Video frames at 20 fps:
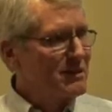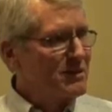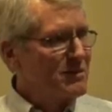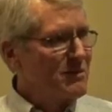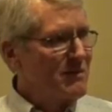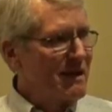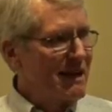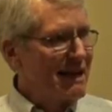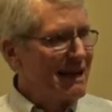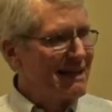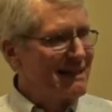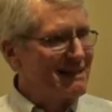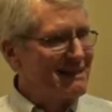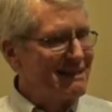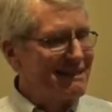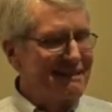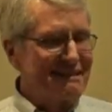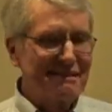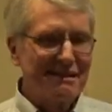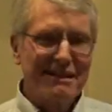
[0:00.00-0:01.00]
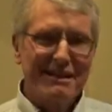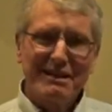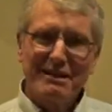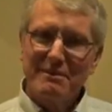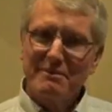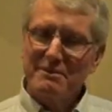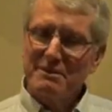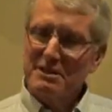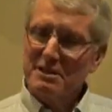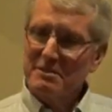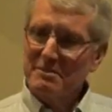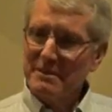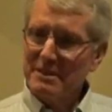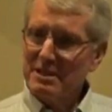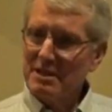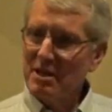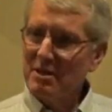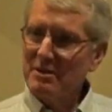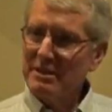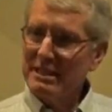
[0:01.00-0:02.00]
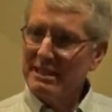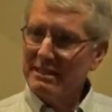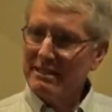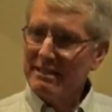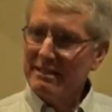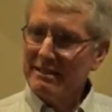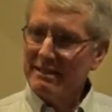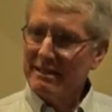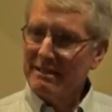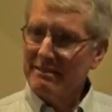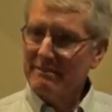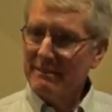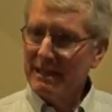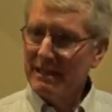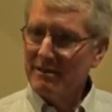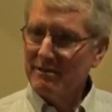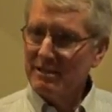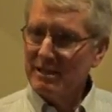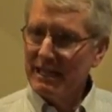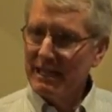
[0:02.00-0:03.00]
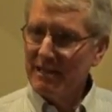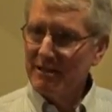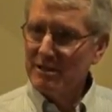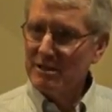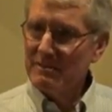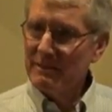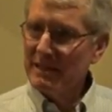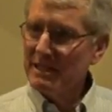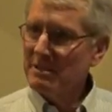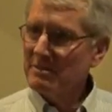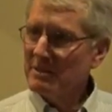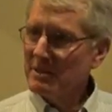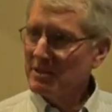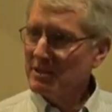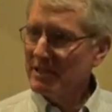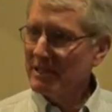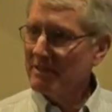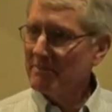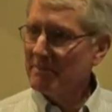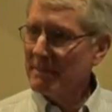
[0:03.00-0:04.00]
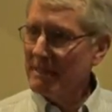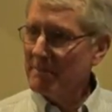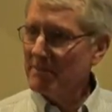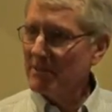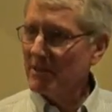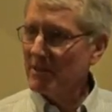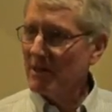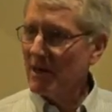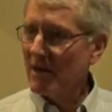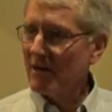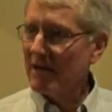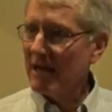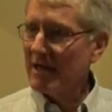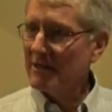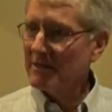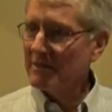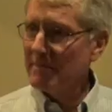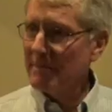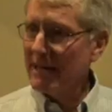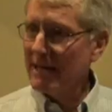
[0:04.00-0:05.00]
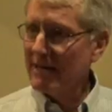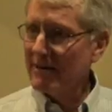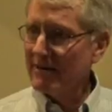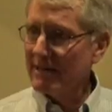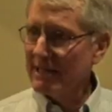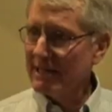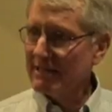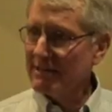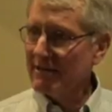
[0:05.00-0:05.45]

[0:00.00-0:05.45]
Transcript: when the Smithsonian and the Air and Space Museum people are out in the Bay Area.